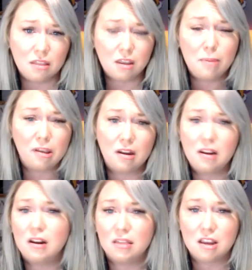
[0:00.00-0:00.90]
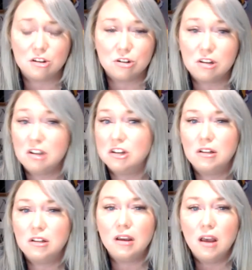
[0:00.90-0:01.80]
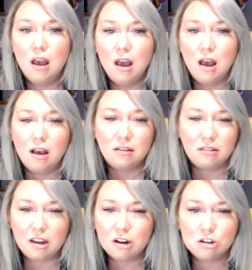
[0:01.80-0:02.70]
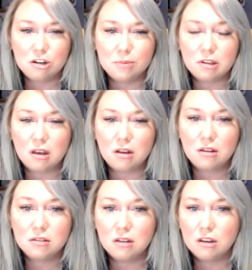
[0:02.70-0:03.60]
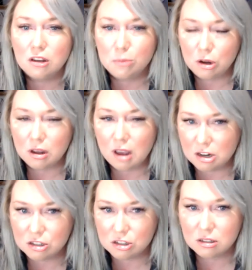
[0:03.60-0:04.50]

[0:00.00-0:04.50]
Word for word: the ability to think strategically, leadership skills, communication